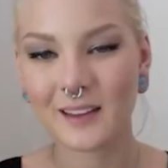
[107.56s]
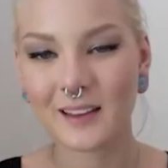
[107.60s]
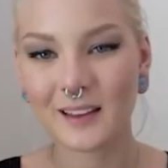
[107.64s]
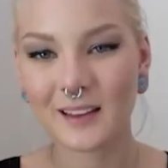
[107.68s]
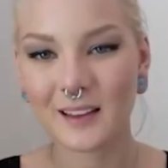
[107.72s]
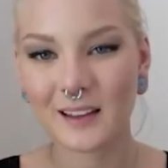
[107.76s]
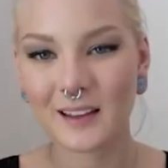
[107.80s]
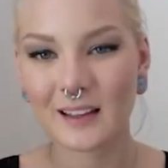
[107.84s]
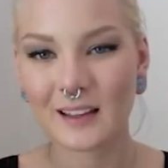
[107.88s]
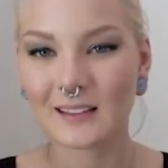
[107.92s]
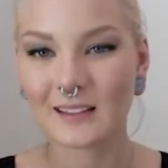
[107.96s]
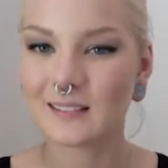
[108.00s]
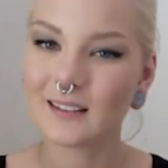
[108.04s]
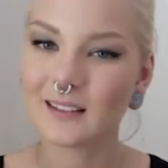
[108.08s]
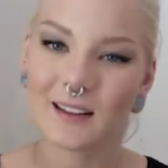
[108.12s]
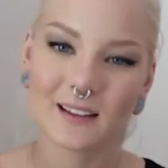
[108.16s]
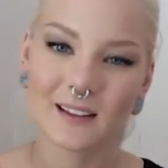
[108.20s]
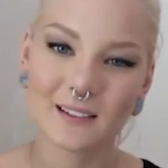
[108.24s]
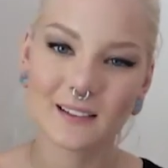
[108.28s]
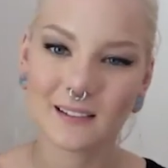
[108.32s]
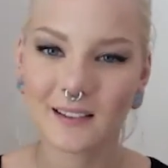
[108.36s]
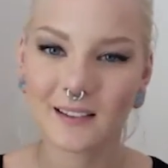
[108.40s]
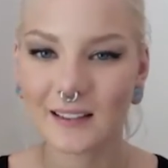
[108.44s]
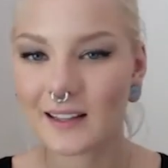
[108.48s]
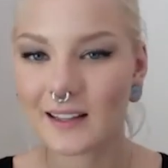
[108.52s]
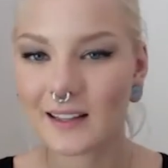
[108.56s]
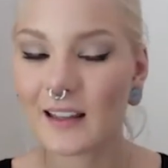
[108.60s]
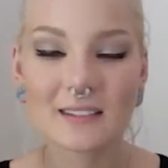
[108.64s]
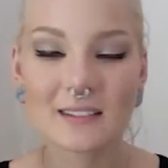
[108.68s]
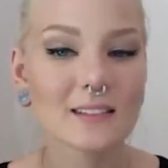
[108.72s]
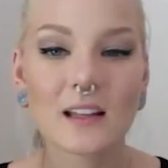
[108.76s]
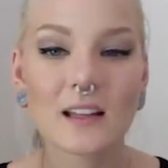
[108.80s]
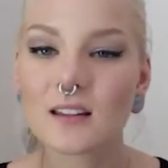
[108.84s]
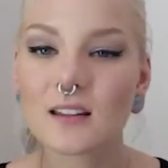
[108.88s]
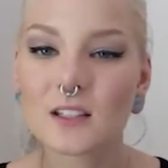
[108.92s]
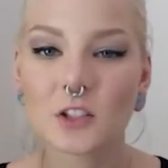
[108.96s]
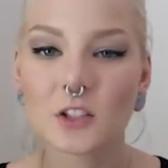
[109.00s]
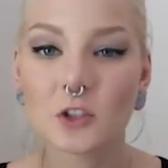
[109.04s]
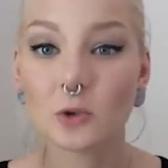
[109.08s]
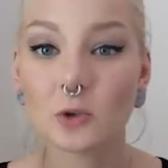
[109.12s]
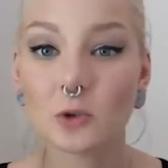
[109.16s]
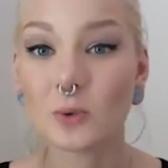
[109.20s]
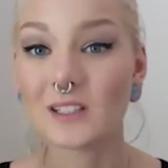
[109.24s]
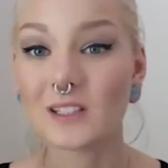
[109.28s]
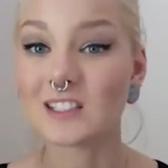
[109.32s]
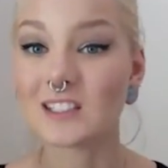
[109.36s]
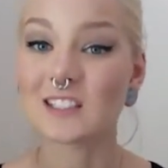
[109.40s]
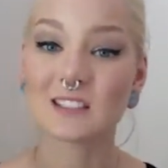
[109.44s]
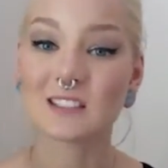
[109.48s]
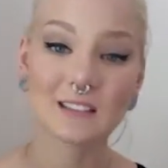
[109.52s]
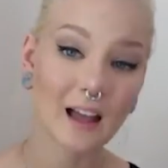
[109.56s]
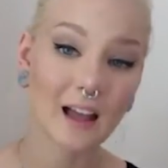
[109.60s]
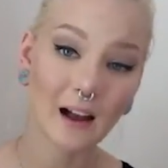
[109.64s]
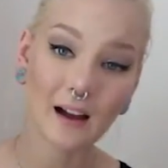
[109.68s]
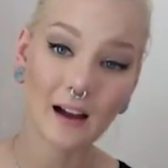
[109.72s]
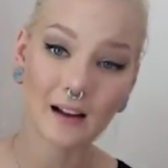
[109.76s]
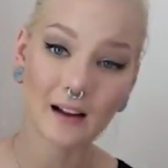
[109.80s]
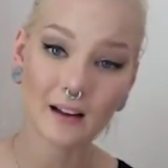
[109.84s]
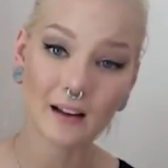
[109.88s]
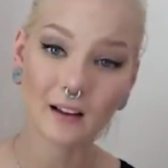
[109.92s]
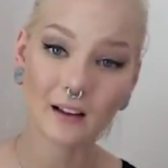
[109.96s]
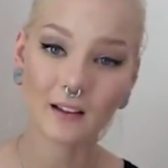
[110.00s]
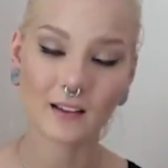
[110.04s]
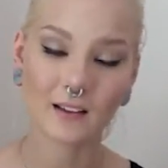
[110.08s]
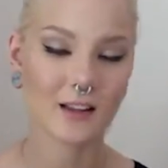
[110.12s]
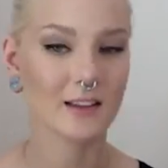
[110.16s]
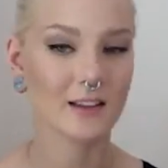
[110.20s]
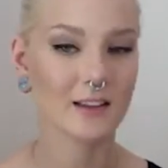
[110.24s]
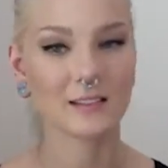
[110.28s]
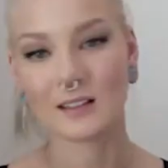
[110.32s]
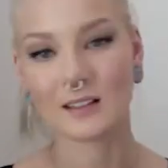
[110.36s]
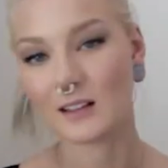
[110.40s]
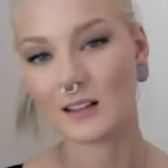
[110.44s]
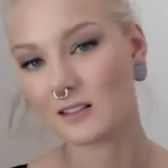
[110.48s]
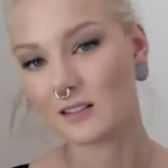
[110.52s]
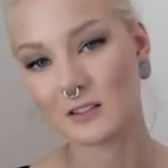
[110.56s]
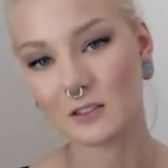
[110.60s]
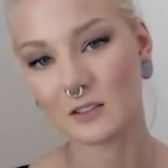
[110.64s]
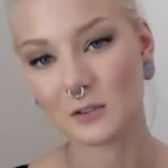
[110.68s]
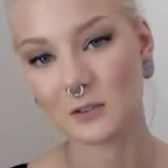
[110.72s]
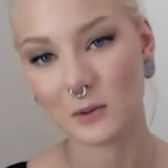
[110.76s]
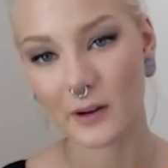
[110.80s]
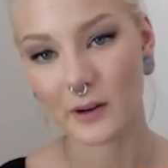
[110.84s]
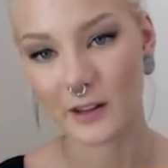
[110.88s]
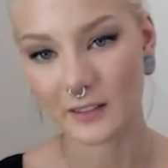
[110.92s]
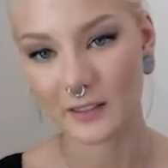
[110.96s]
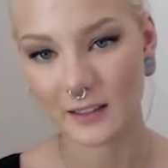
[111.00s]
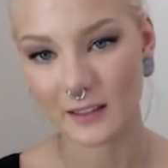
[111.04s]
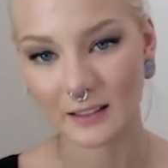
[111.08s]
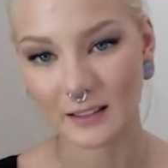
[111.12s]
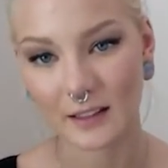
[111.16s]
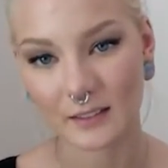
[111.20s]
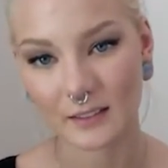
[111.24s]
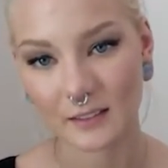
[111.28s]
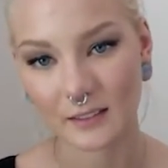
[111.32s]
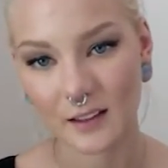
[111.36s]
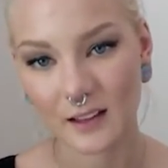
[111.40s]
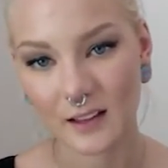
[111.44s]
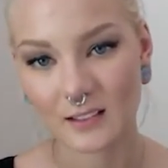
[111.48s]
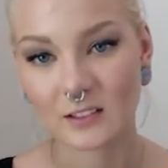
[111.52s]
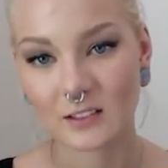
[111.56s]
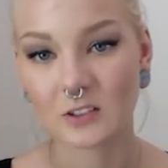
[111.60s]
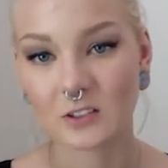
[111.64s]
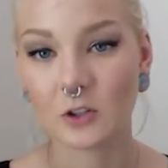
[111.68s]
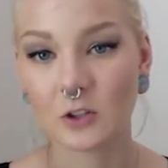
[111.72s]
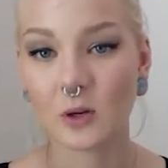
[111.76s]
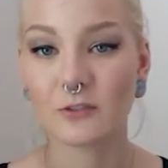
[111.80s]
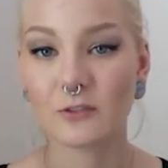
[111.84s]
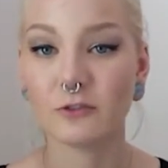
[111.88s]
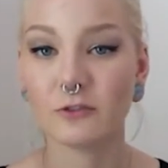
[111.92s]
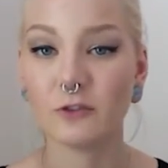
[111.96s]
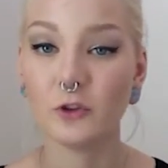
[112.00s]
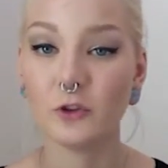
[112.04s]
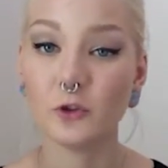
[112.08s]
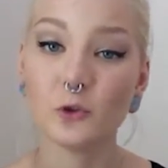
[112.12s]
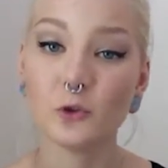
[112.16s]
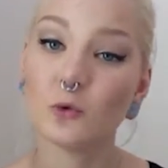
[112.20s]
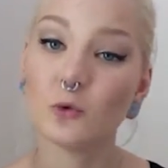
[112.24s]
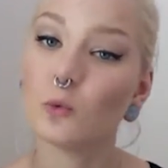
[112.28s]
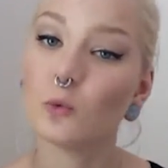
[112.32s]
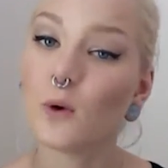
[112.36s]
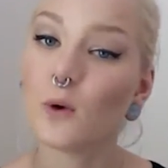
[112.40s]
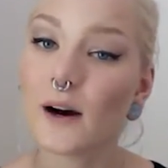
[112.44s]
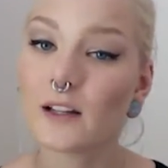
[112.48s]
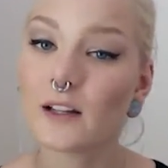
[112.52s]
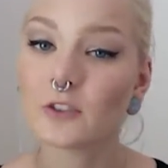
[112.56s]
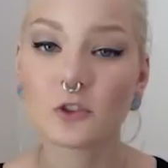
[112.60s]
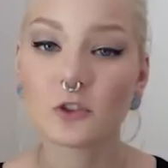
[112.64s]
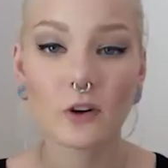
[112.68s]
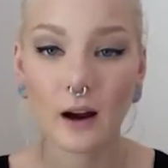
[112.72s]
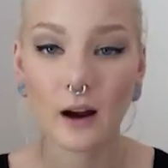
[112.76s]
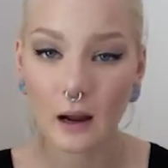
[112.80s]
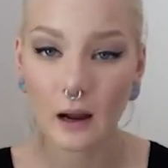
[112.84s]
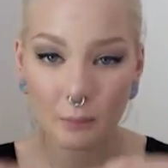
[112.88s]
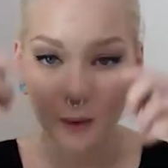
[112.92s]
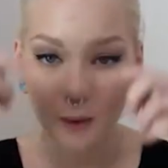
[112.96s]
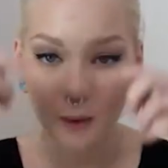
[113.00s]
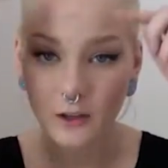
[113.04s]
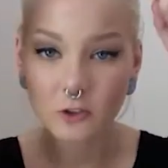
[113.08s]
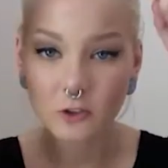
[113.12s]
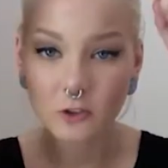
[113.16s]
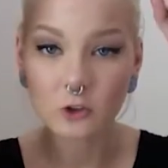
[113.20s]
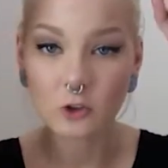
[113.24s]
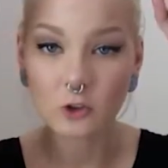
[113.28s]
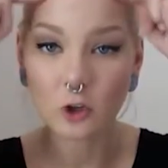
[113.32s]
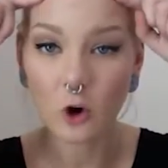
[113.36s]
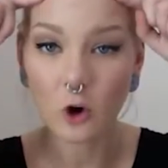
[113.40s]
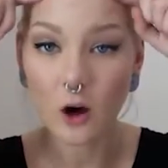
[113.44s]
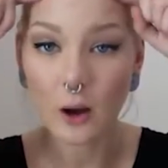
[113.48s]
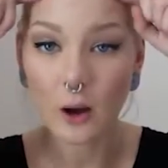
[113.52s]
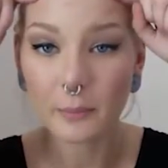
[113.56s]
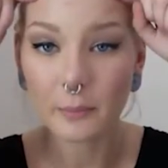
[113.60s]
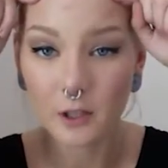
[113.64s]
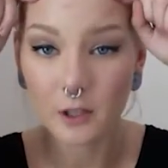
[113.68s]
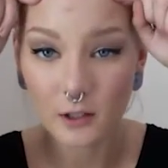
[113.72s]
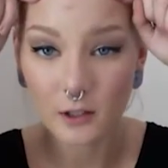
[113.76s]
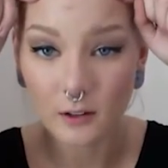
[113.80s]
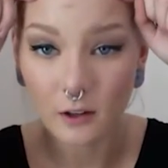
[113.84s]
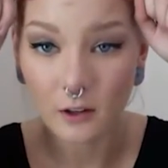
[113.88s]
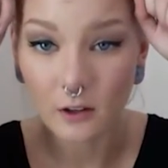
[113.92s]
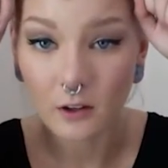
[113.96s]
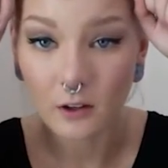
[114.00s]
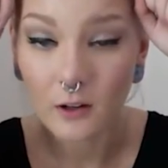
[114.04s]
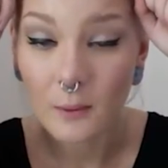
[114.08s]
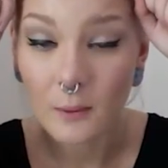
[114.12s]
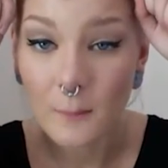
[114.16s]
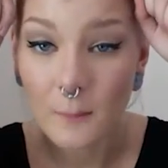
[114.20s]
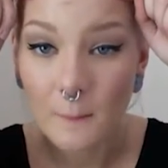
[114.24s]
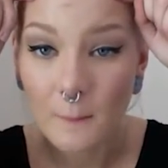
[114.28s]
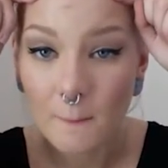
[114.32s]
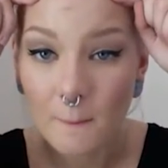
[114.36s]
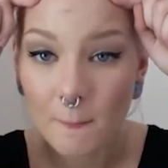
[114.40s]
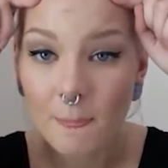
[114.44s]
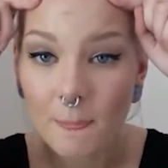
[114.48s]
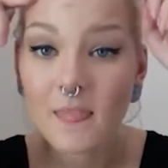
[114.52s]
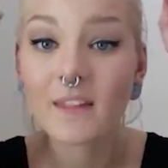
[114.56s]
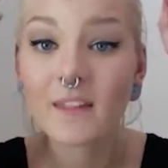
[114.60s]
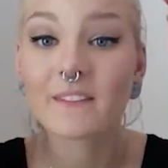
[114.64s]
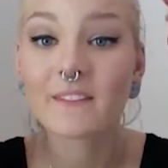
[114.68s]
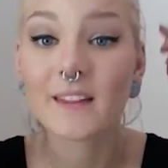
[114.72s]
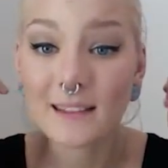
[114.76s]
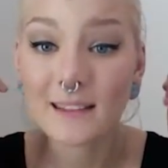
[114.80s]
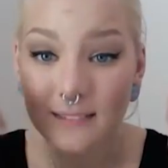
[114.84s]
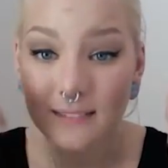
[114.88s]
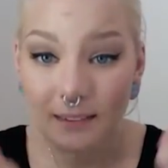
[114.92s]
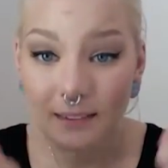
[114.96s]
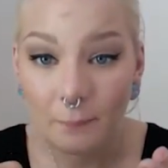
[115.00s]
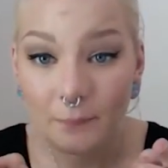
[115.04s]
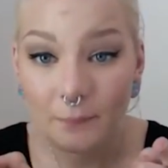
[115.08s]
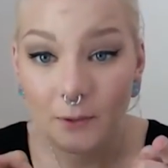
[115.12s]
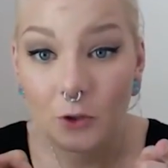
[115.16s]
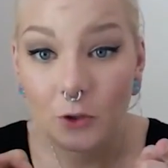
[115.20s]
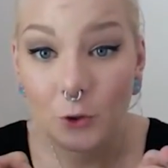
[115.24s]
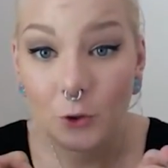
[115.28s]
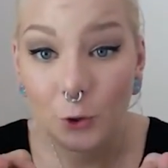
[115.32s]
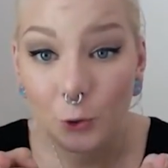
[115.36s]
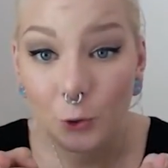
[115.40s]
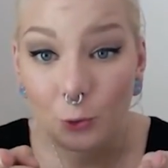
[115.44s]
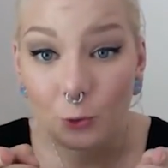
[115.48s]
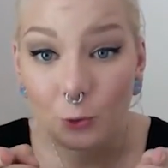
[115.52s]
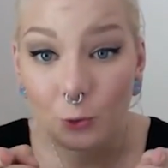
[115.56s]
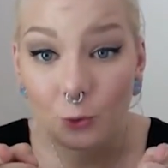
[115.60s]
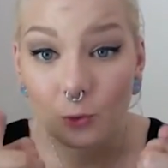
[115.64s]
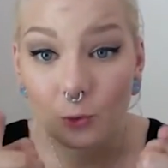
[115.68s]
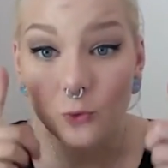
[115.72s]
It has nothing to do with style, and it has nothing to do with anything like that. So if you want your eyebrows to go up here, that's up to you.